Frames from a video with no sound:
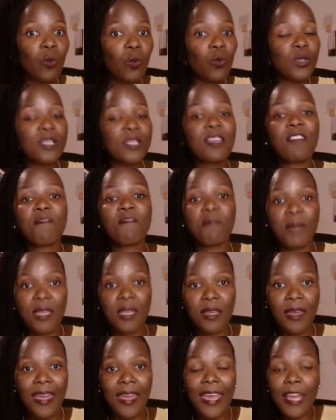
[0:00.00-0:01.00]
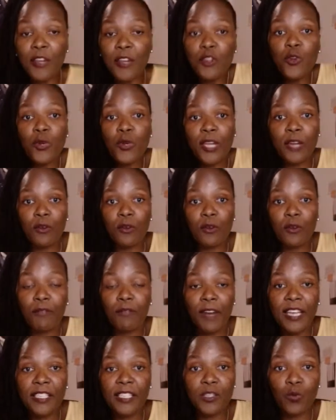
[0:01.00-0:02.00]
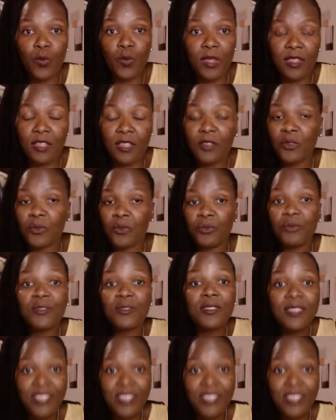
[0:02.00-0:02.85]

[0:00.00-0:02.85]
would give me, and you cannot find it within you,